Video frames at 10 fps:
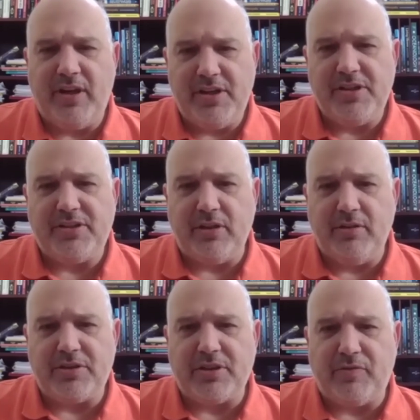energy
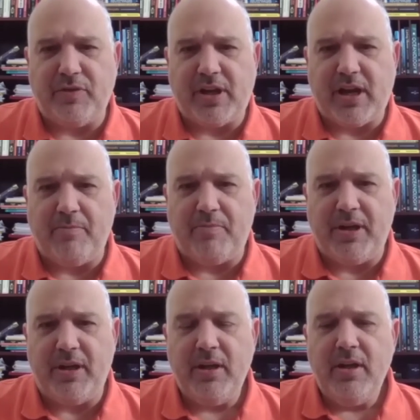solution for the
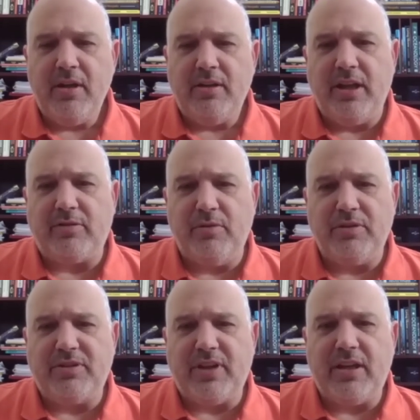company that
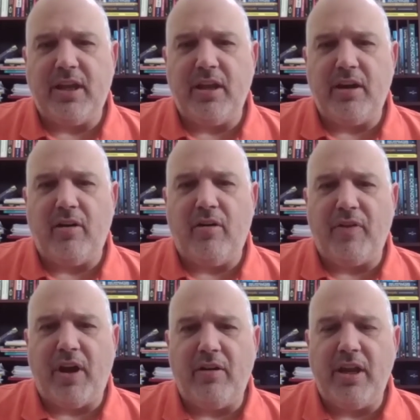will take care of
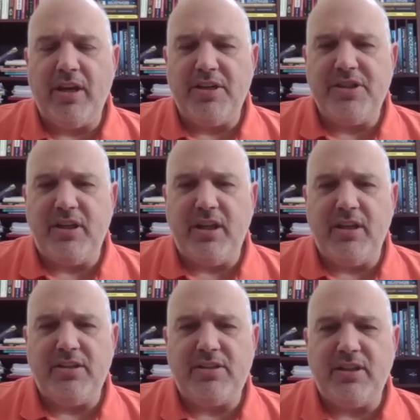our energy
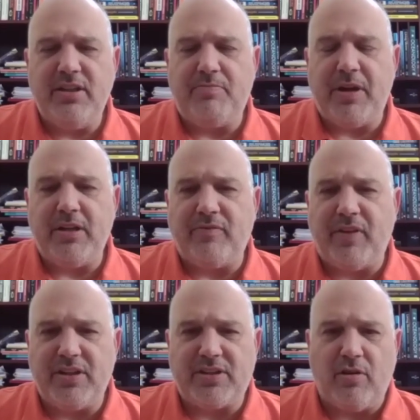needs independent of
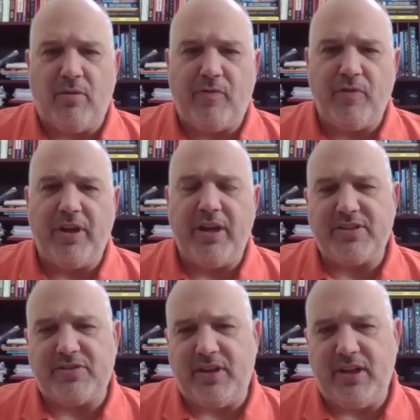Eskom for the
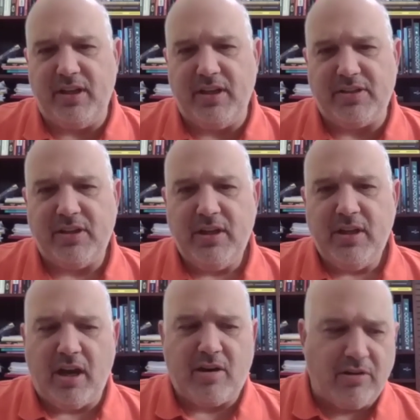next 3 years.
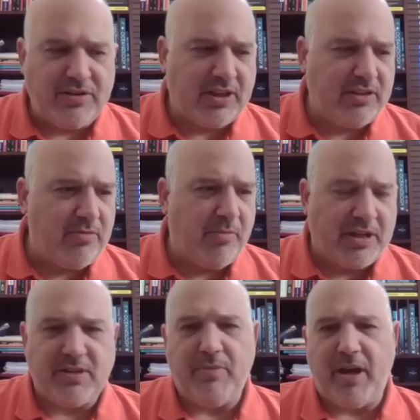I can't say too
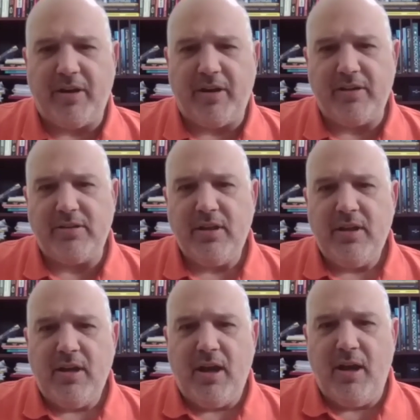much about it.
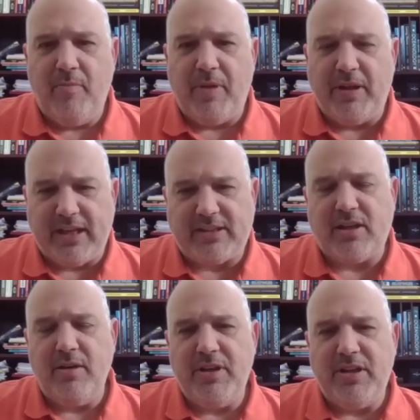But that's
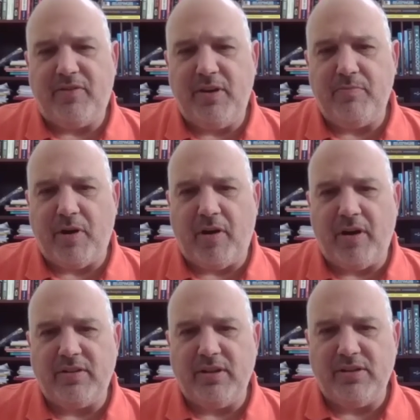going to be the 3
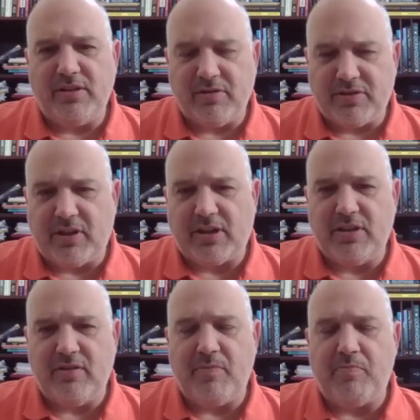priorities: the
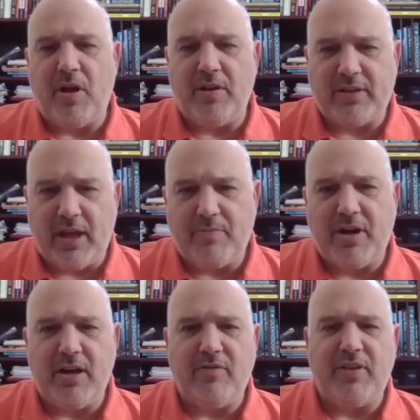construction of the plant,
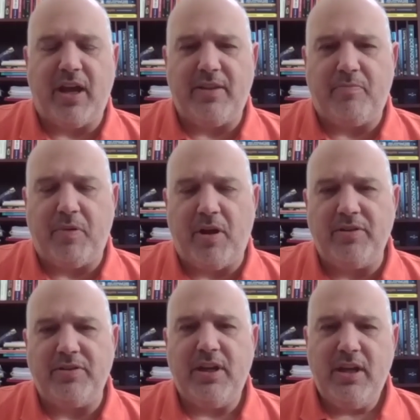upgrade of the other
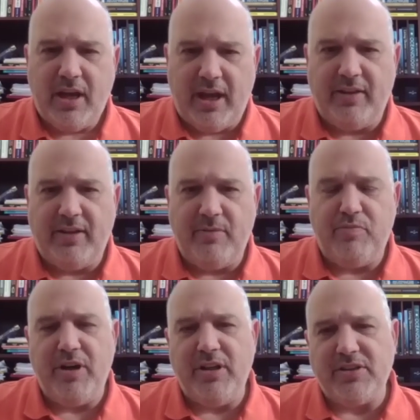plant, and then
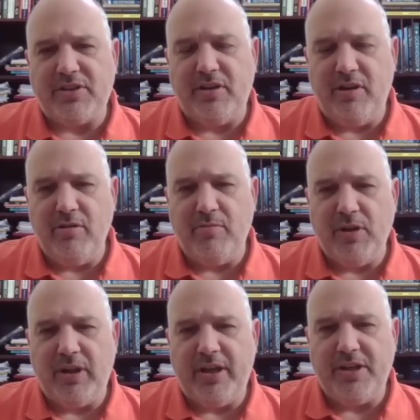putting this
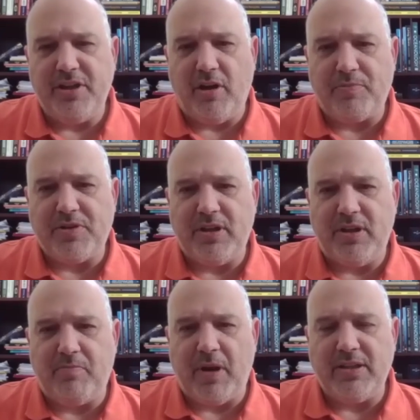renewable energy option
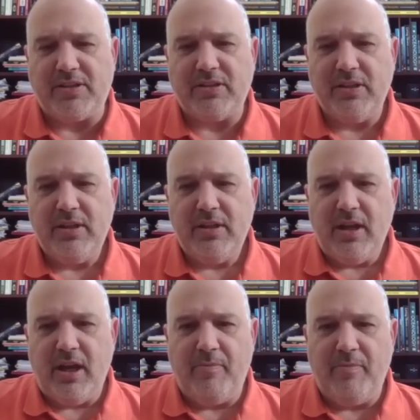in place.
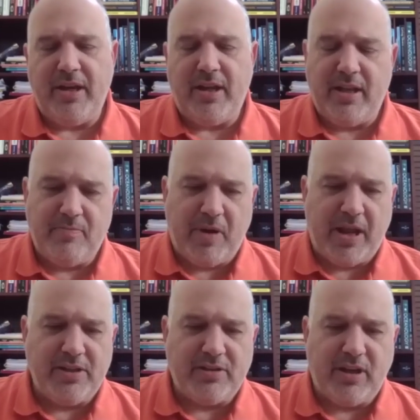And the
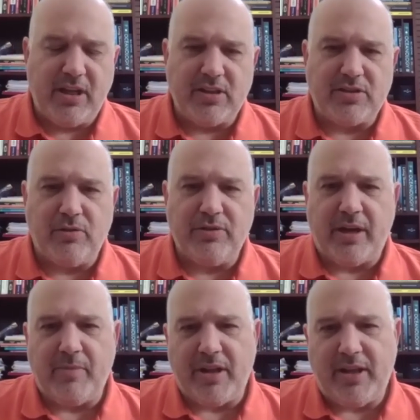plan is to get this all
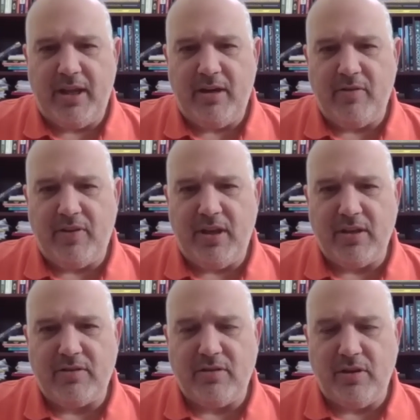done by the end of the
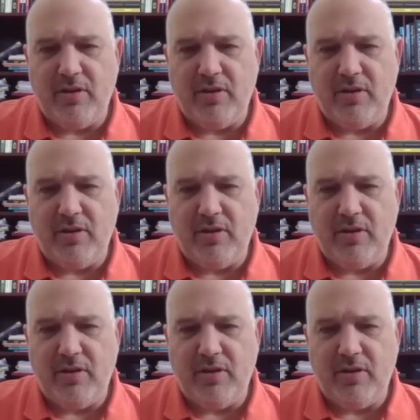year to the